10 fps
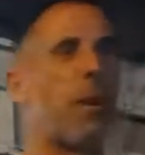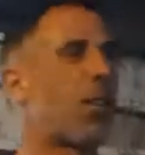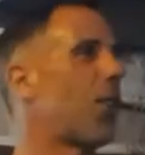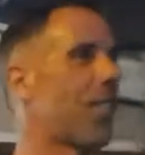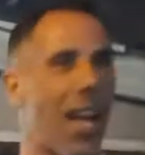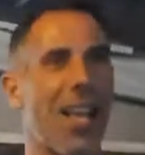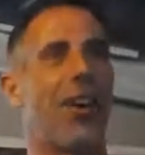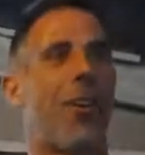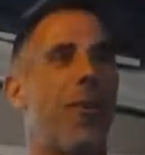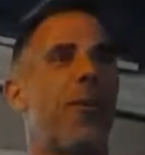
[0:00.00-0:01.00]
some specials.
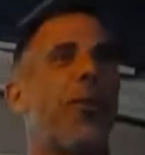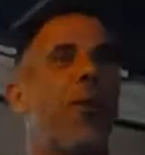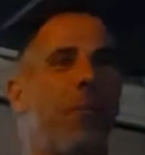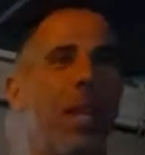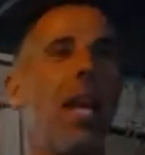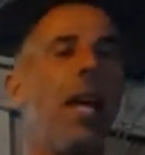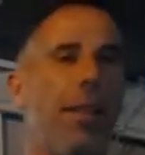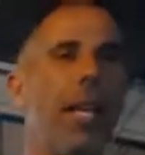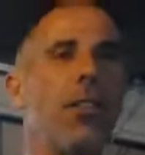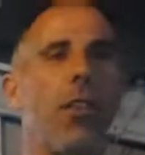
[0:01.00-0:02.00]
I agree with you.
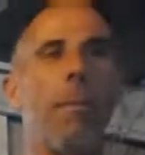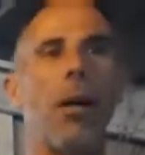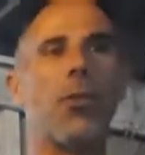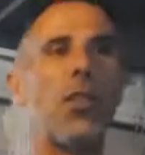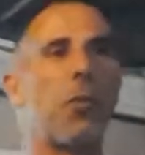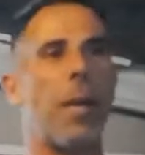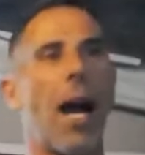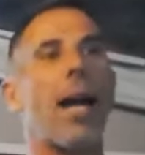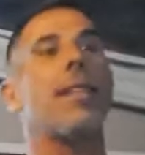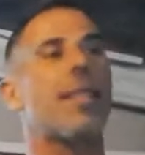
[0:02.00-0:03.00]
These are the
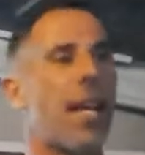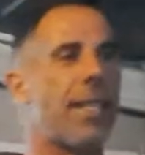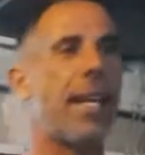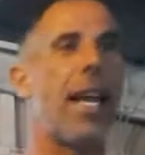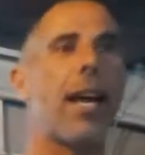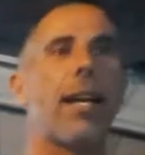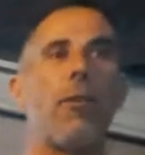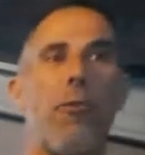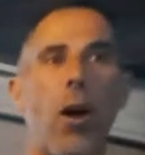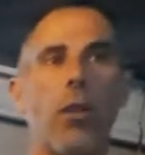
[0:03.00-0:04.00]
mountains behind
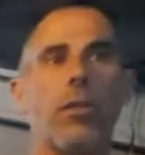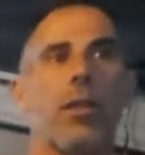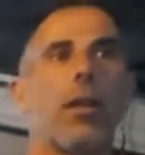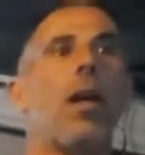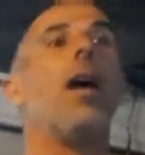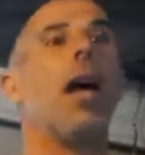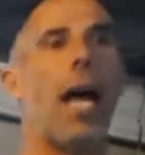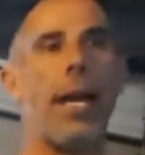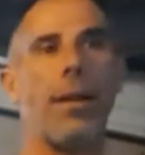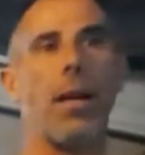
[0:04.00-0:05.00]
Saint-Hilaire in France.
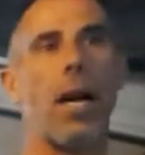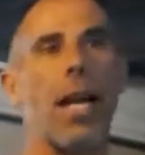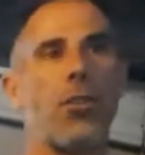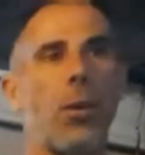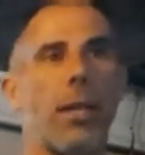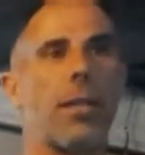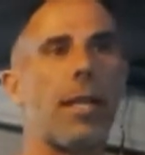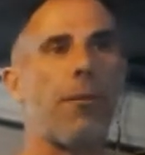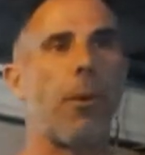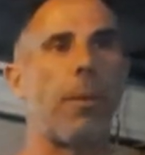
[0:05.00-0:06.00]
And uh, as you
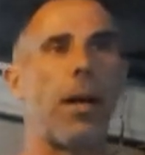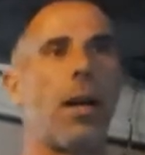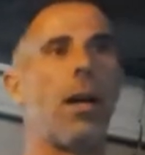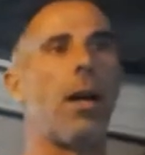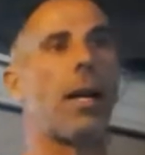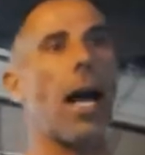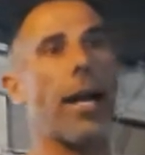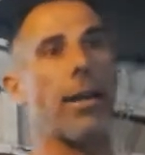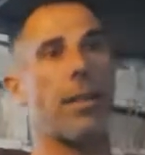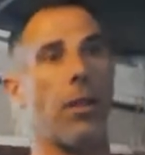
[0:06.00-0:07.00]
can see from the
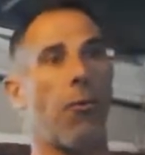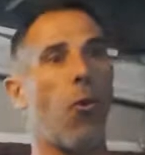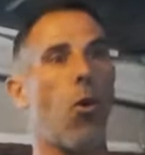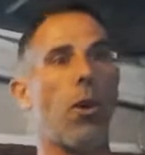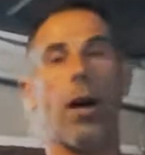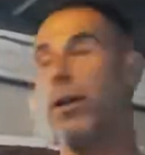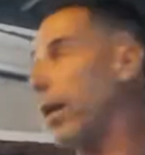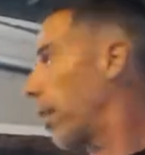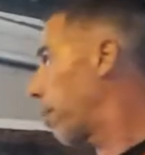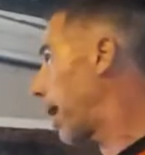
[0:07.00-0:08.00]
gliders in the
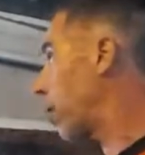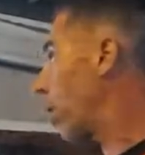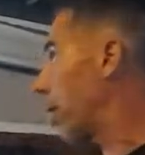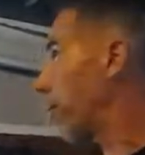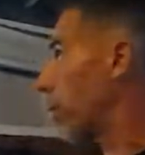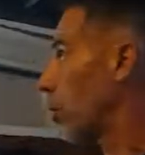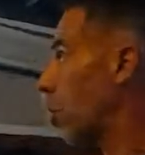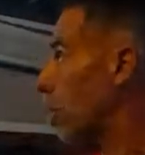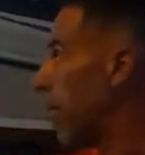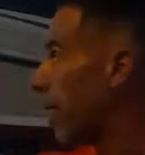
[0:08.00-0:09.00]
foreground and in the background, if
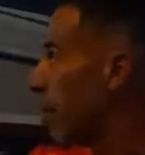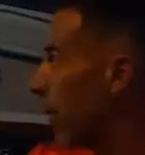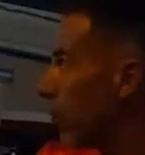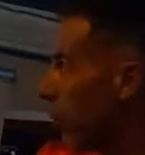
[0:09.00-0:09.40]
you can just make